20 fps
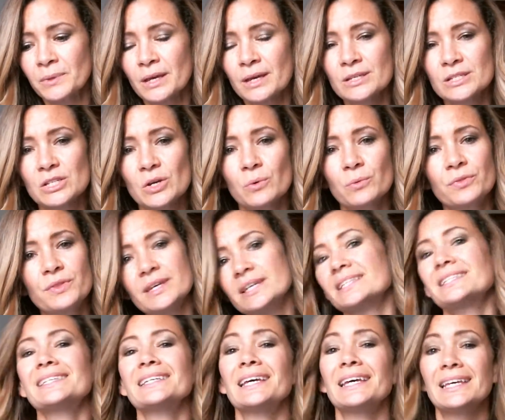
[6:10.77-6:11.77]
So
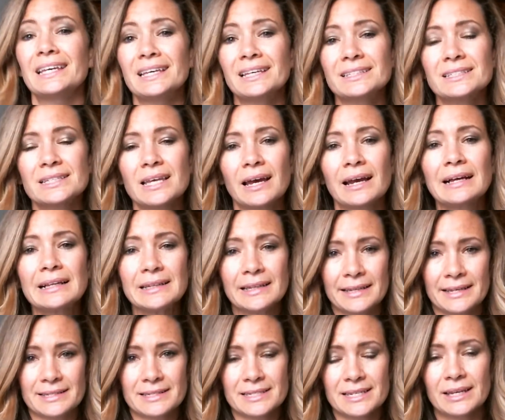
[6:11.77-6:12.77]
this is a
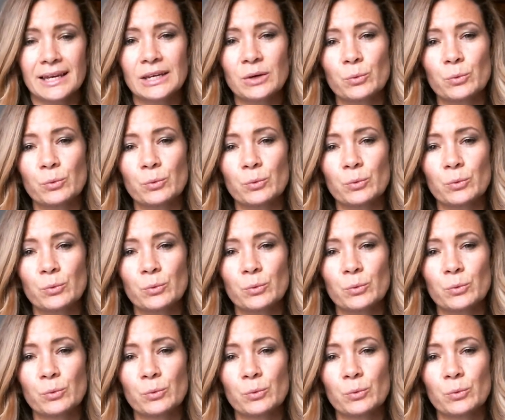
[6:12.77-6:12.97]
cleanse.